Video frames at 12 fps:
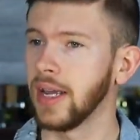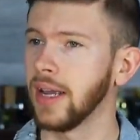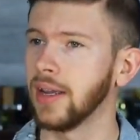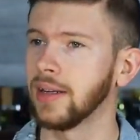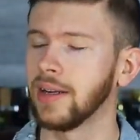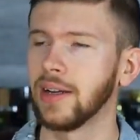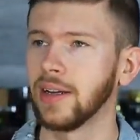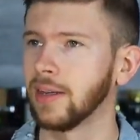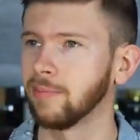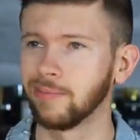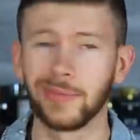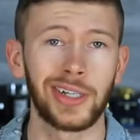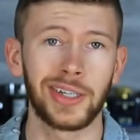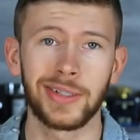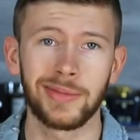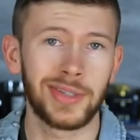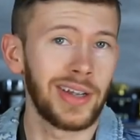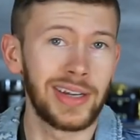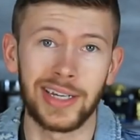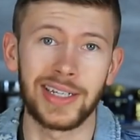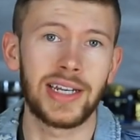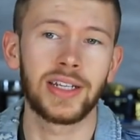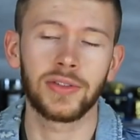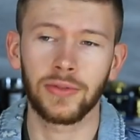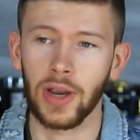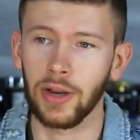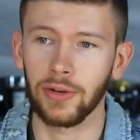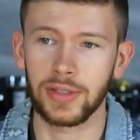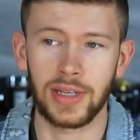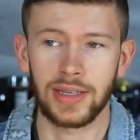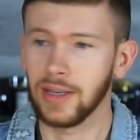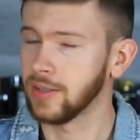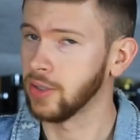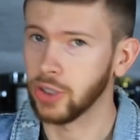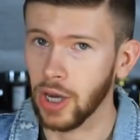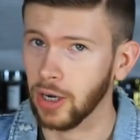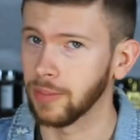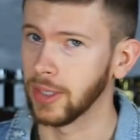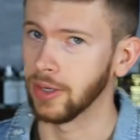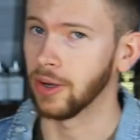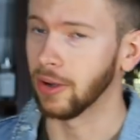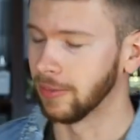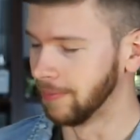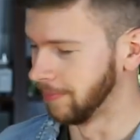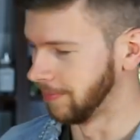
And uh, really, an Adidas fragrance, that doesn't shock me at all.